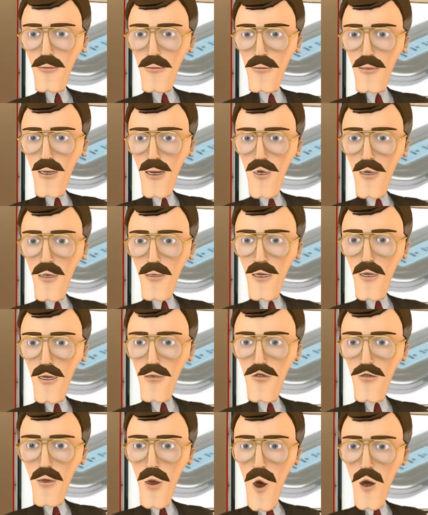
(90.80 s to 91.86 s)
It will ring the
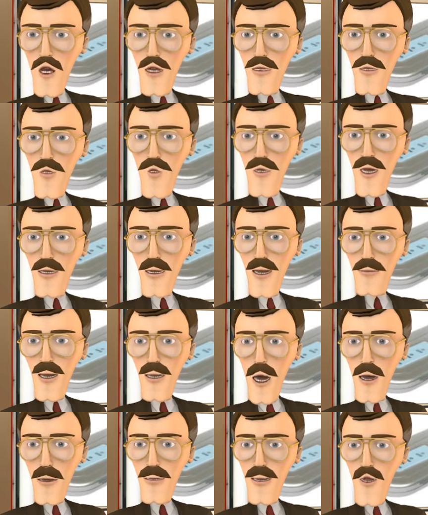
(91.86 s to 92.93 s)
first one and
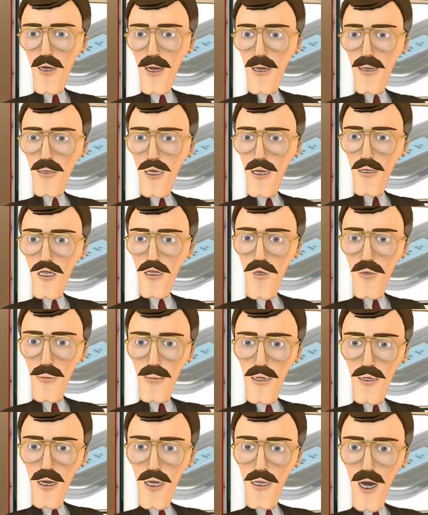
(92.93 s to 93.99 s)
open the link
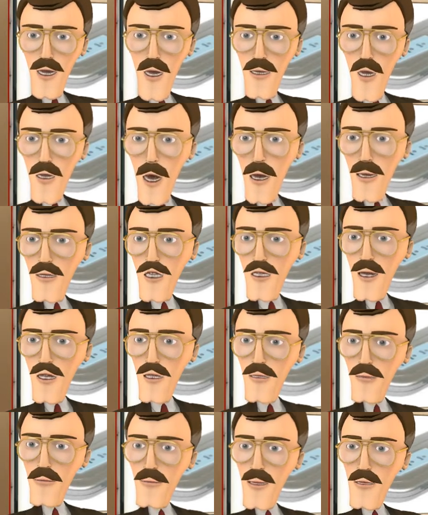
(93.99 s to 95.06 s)
assuming the carer answers.
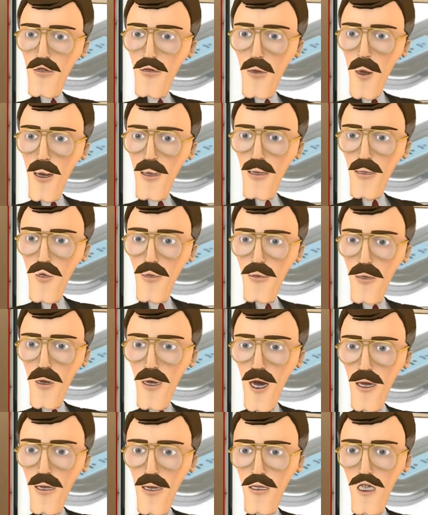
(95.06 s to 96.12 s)
If not, it will
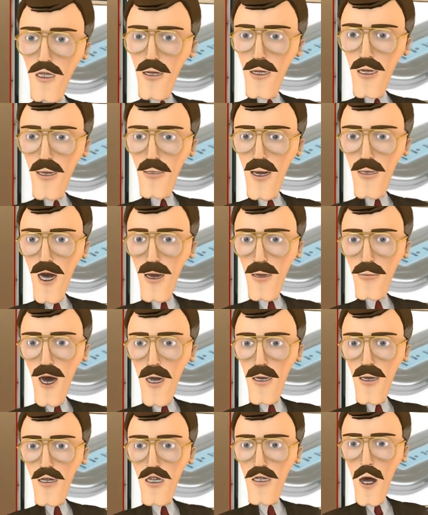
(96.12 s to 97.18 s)
hunt the second number
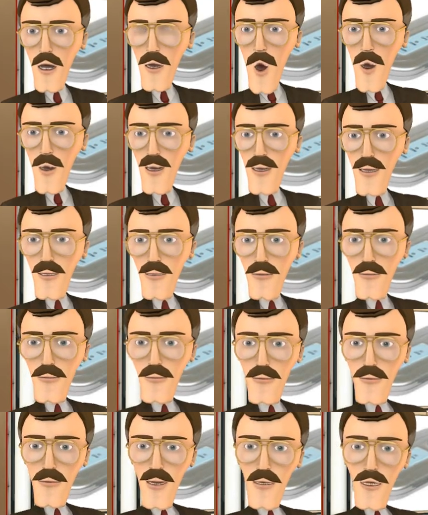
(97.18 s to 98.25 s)
and so on.
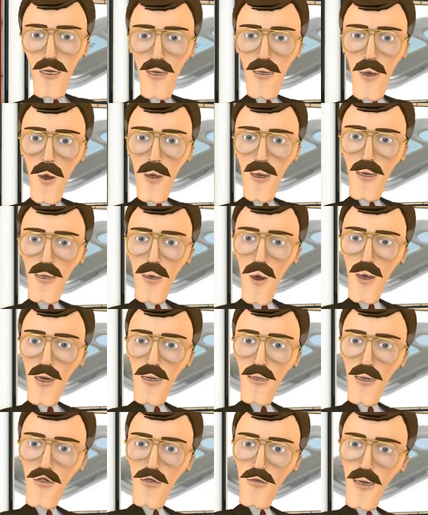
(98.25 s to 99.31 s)
It can
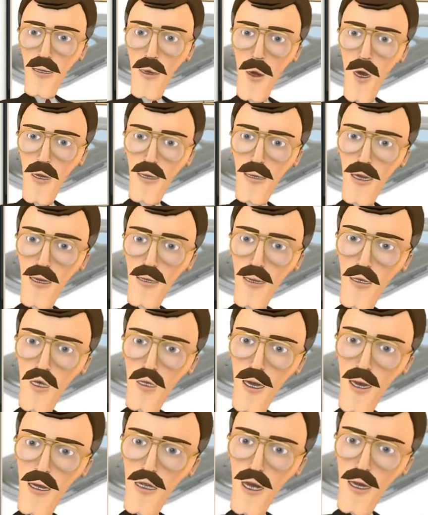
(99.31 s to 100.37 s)
alternatively or in
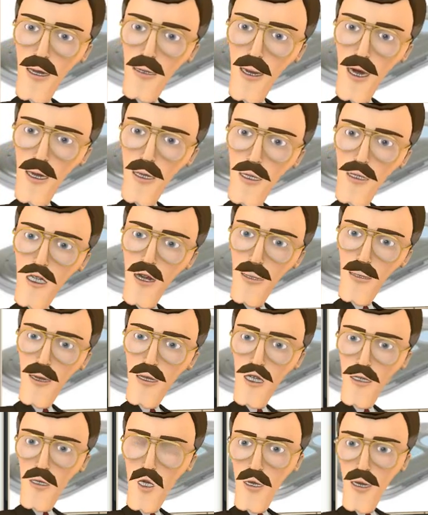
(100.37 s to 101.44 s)
addition send text
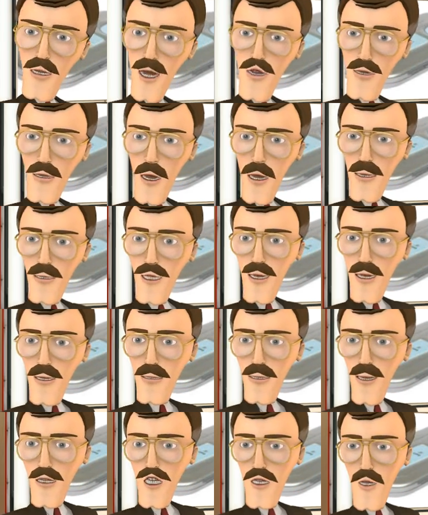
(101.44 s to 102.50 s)
messages of panic to
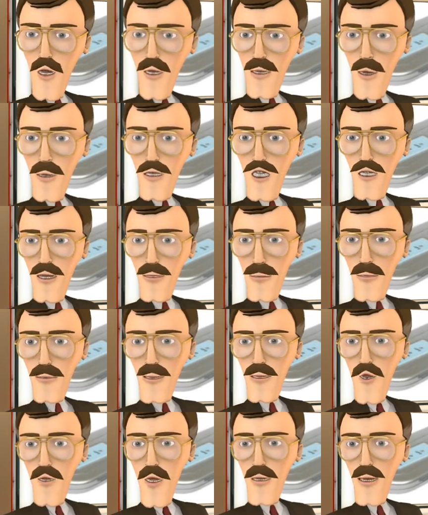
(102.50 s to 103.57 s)
these 3 or separate
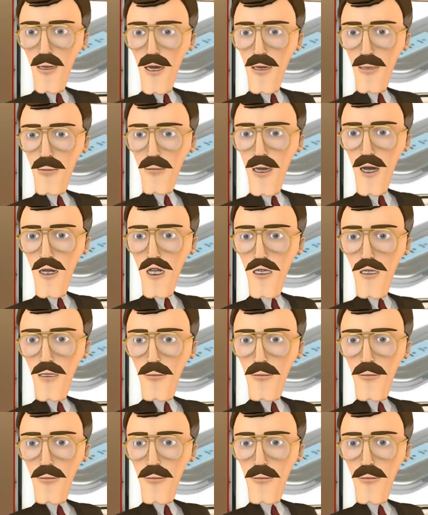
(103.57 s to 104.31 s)
3 numbers.